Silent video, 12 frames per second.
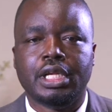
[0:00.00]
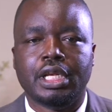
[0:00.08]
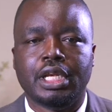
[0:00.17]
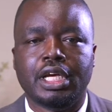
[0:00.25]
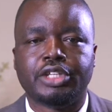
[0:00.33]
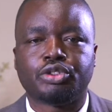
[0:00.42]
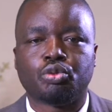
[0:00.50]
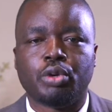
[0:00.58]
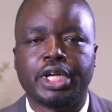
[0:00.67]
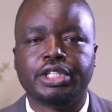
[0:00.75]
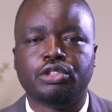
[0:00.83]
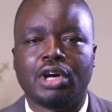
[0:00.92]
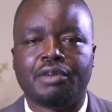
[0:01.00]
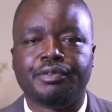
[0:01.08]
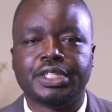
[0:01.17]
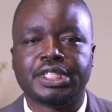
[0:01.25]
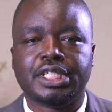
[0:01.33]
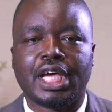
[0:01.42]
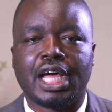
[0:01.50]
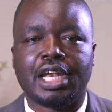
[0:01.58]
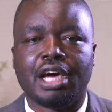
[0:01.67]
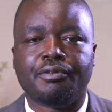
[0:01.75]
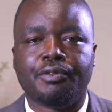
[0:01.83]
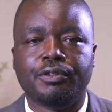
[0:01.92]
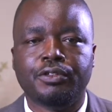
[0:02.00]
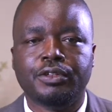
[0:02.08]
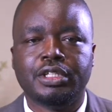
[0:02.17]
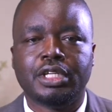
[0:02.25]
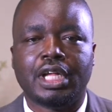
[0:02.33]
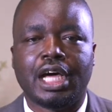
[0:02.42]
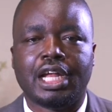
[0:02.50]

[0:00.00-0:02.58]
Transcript: lest when you have eaten and are full